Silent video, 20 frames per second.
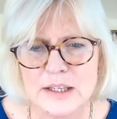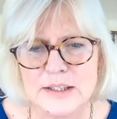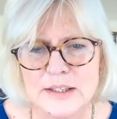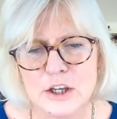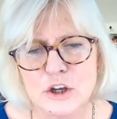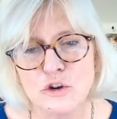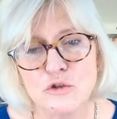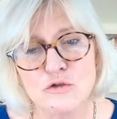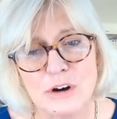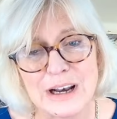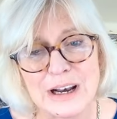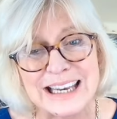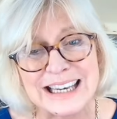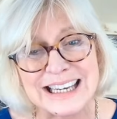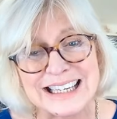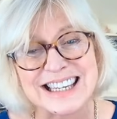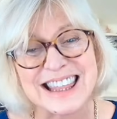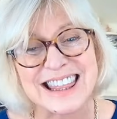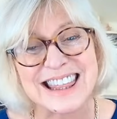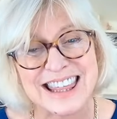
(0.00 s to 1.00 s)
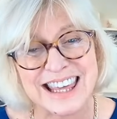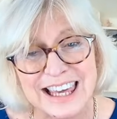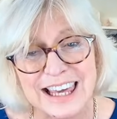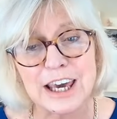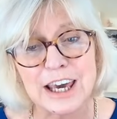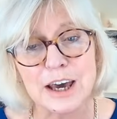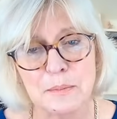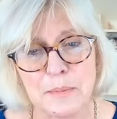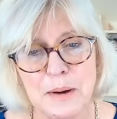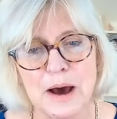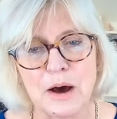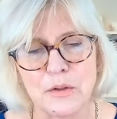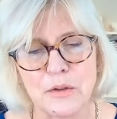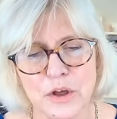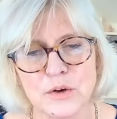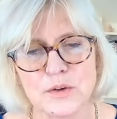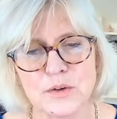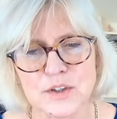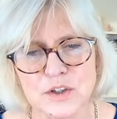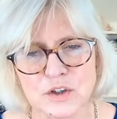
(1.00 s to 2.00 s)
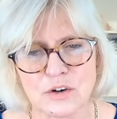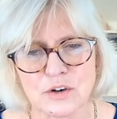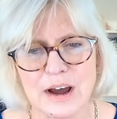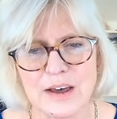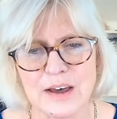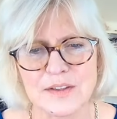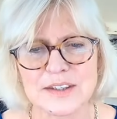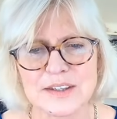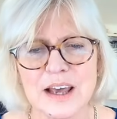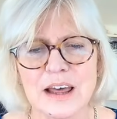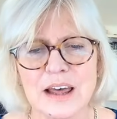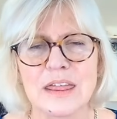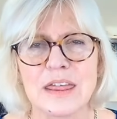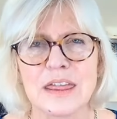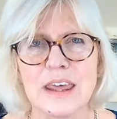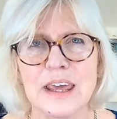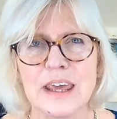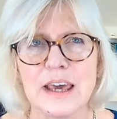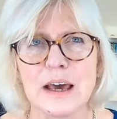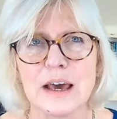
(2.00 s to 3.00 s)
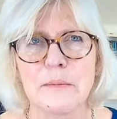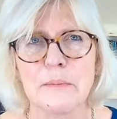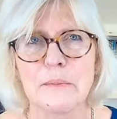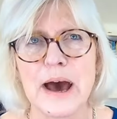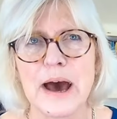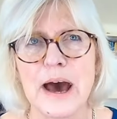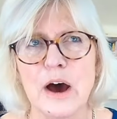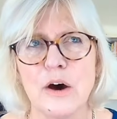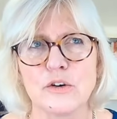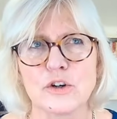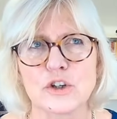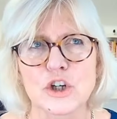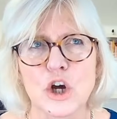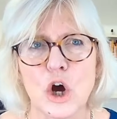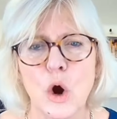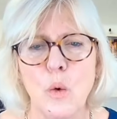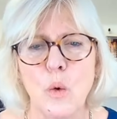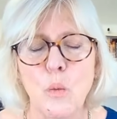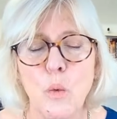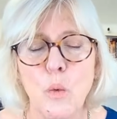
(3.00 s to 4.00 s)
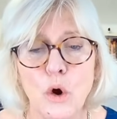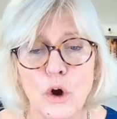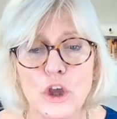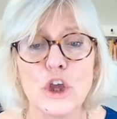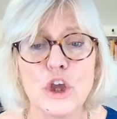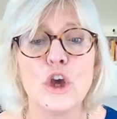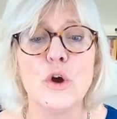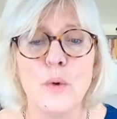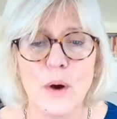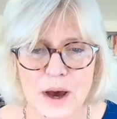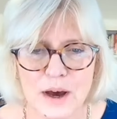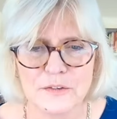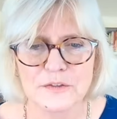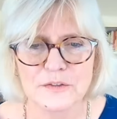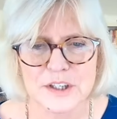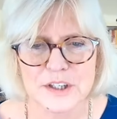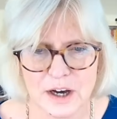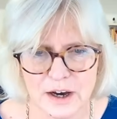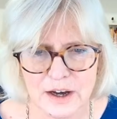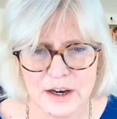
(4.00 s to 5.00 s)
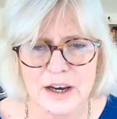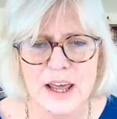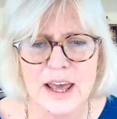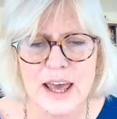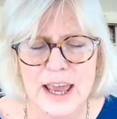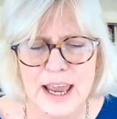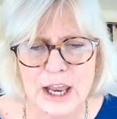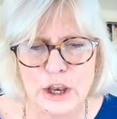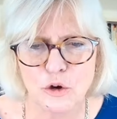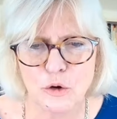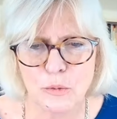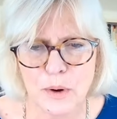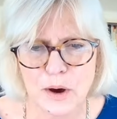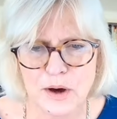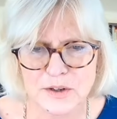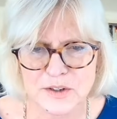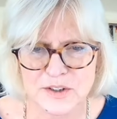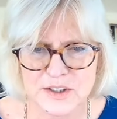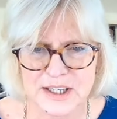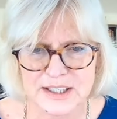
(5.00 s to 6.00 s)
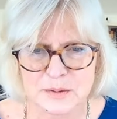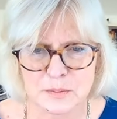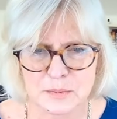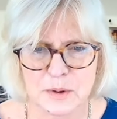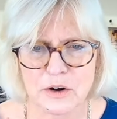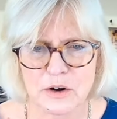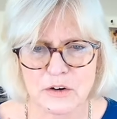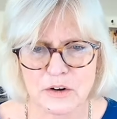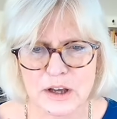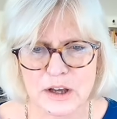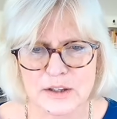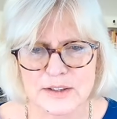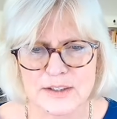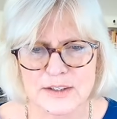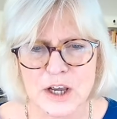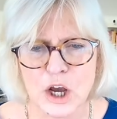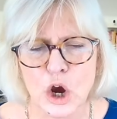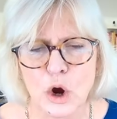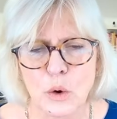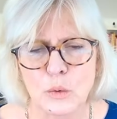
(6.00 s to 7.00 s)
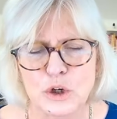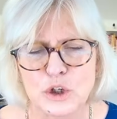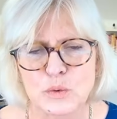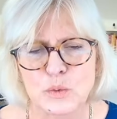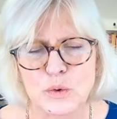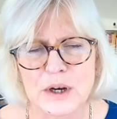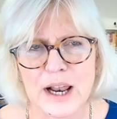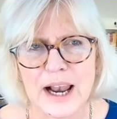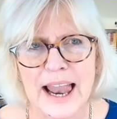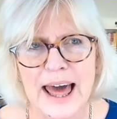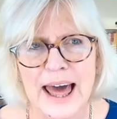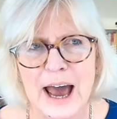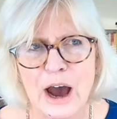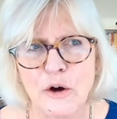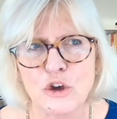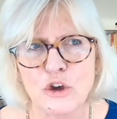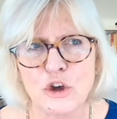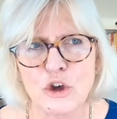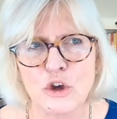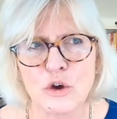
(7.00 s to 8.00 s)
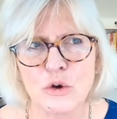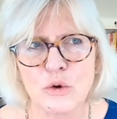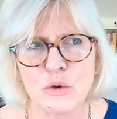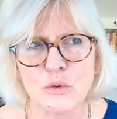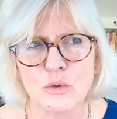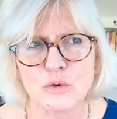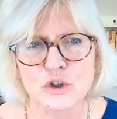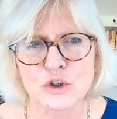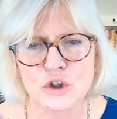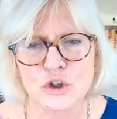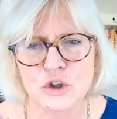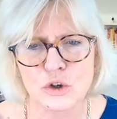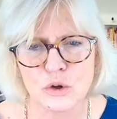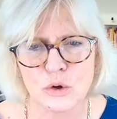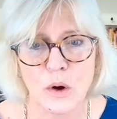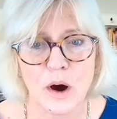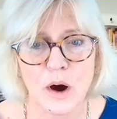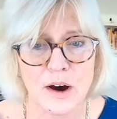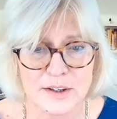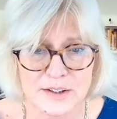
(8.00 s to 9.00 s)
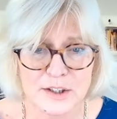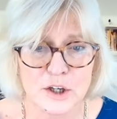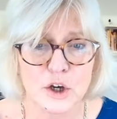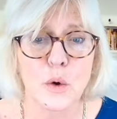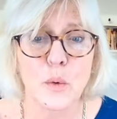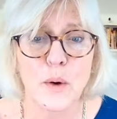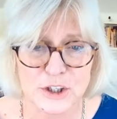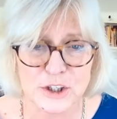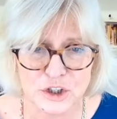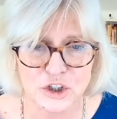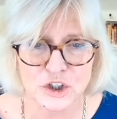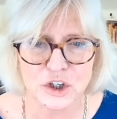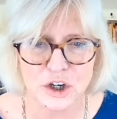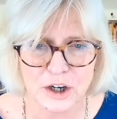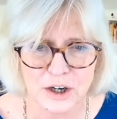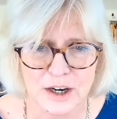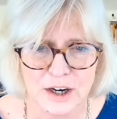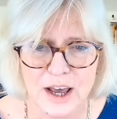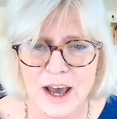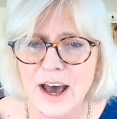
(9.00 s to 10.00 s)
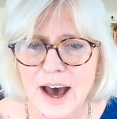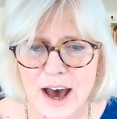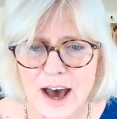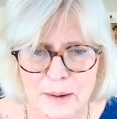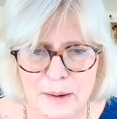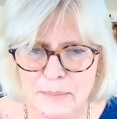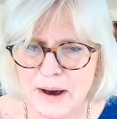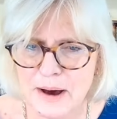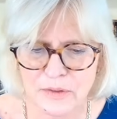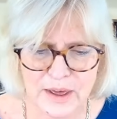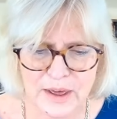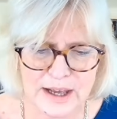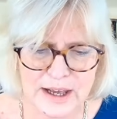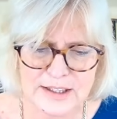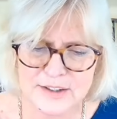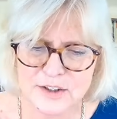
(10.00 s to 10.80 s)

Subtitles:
So you really need to think about those strengths and think about what you have done in your past experience, which would allow you to ask a question about that.